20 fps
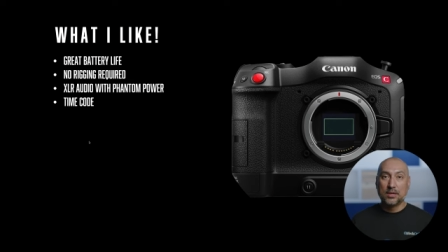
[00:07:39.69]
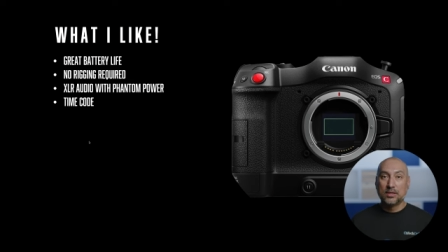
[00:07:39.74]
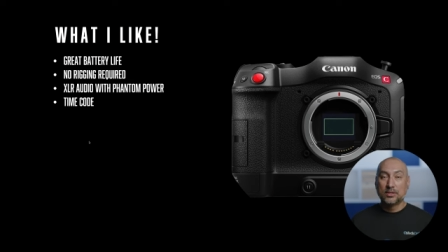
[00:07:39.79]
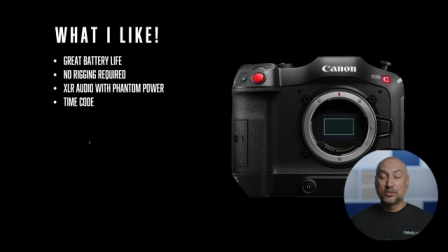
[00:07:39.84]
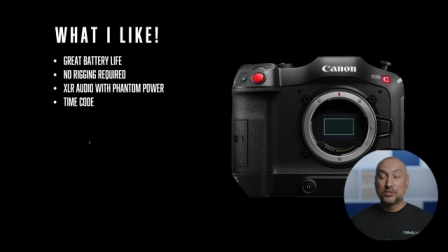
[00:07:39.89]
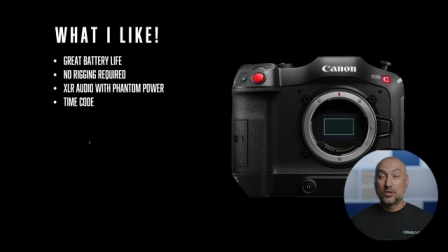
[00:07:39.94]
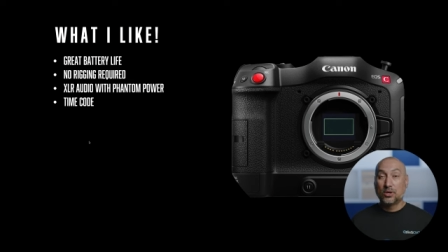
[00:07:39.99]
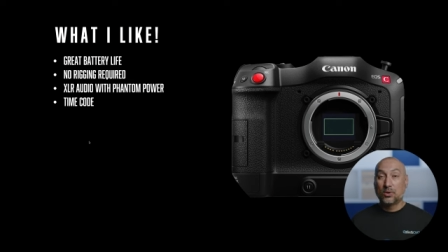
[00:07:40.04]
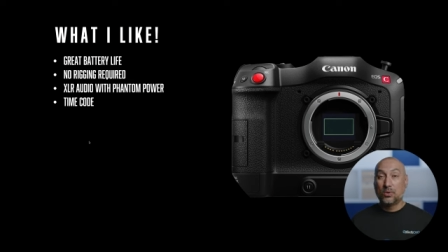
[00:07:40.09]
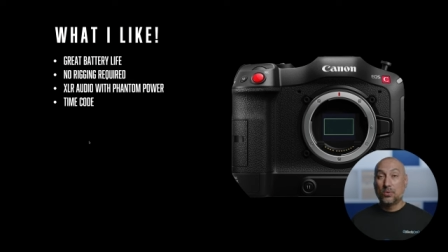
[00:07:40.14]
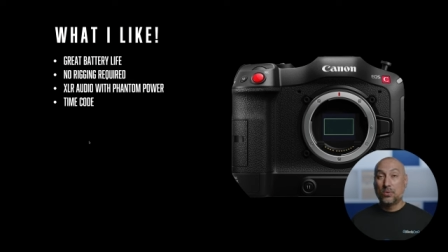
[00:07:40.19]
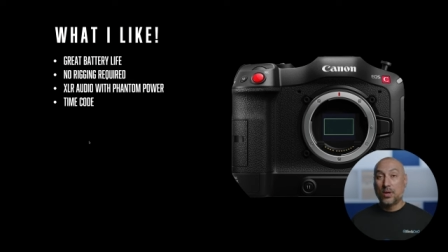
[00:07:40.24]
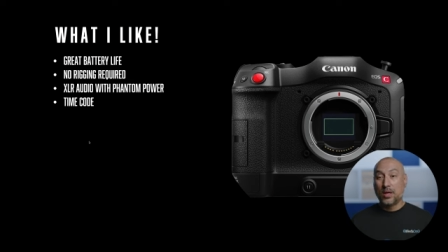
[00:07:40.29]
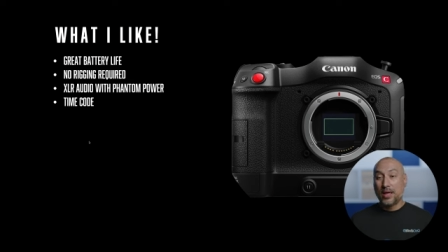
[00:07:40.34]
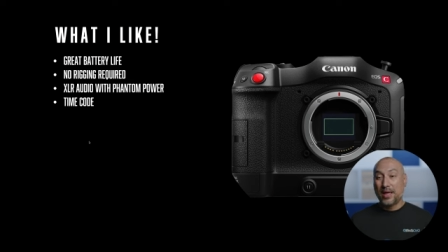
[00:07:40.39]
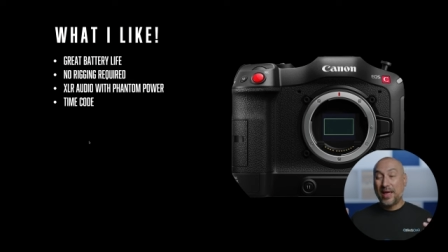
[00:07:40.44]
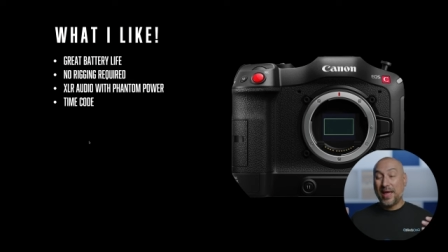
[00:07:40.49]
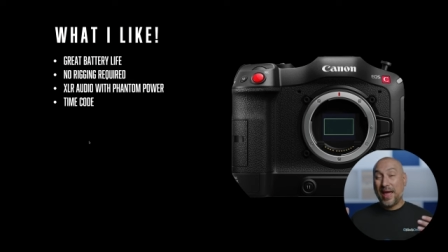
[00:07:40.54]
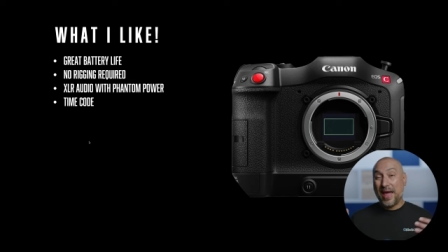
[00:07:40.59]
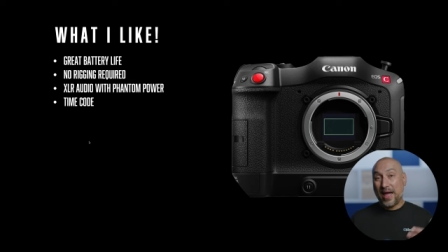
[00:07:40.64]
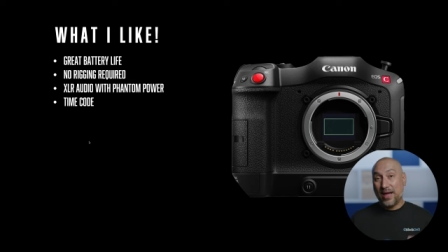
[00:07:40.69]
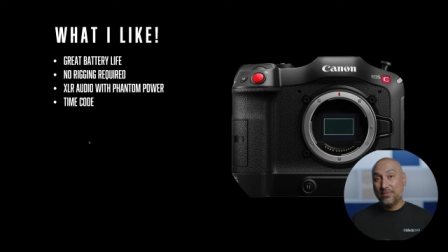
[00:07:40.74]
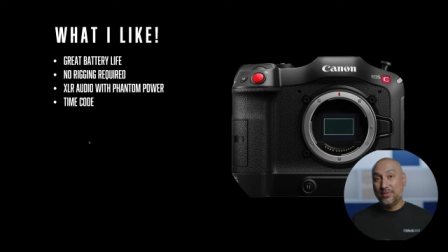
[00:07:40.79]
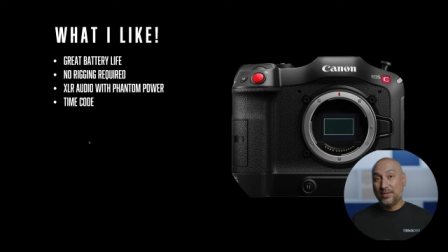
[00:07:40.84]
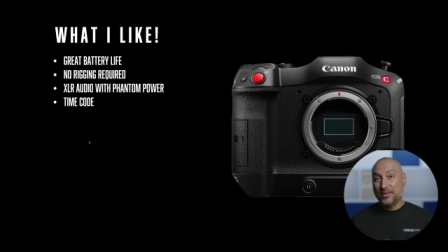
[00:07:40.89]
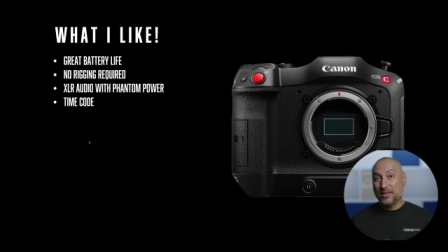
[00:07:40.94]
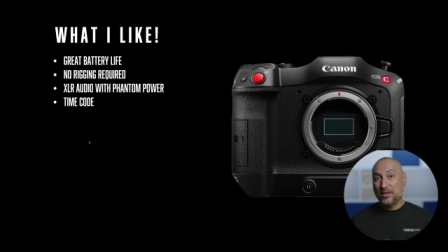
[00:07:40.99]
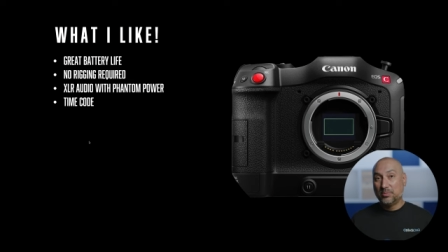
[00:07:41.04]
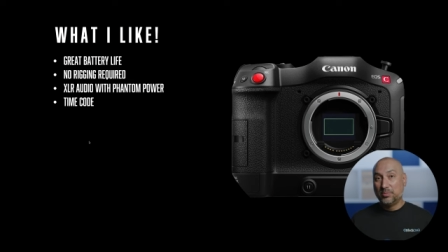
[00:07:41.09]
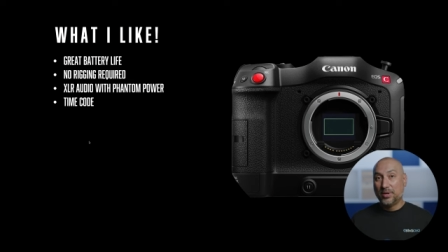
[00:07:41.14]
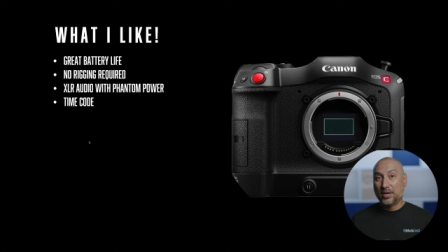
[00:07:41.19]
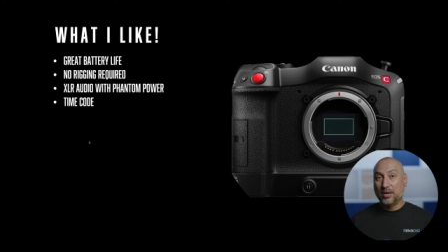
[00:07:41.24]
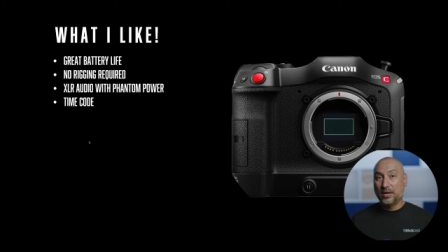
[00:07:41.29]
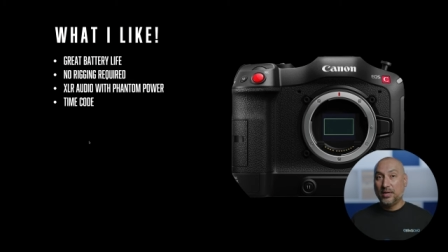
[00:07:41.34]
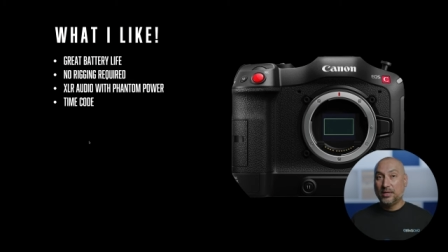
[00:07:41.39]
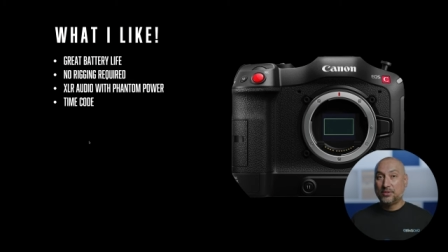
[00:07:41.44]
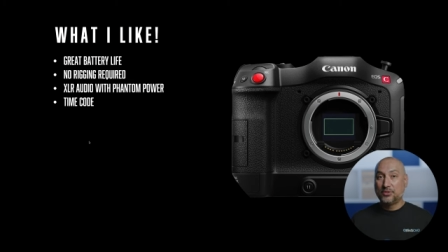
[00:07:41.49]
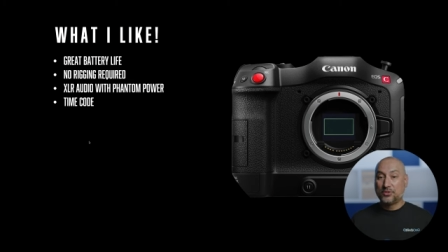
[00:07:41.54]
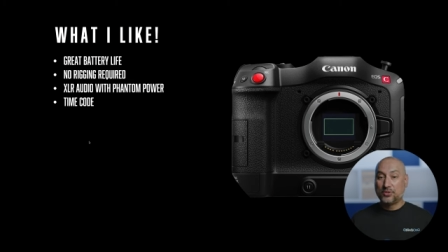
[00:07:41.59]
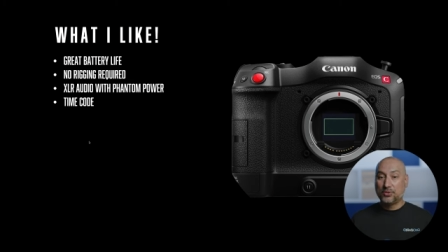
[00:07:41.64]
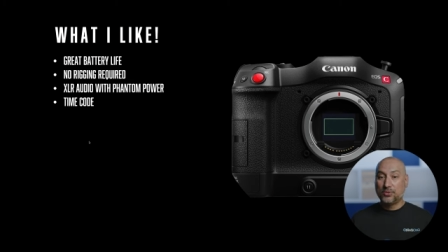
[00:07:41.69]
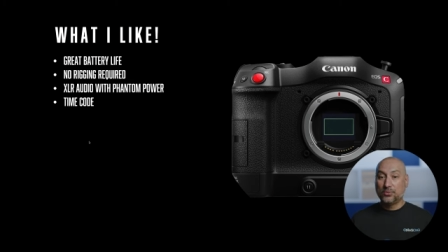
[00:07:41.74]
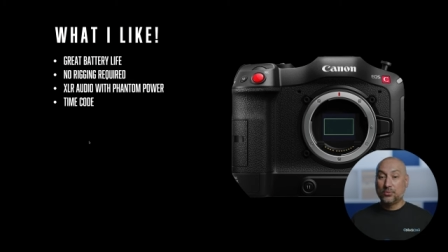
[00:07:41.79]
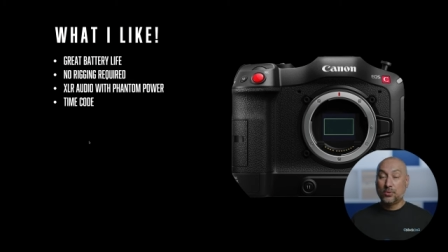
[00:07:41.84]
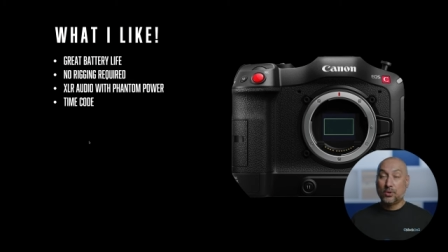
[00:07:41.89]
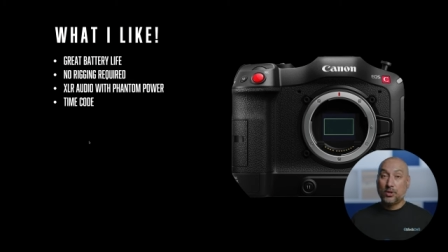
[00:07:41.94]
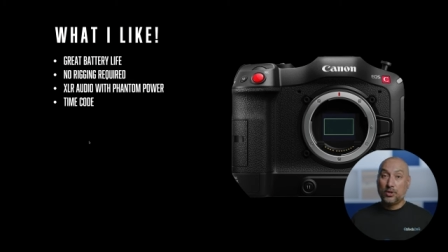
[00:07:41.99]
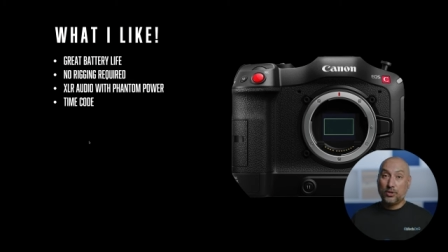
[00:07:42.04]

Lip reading: So having the ability to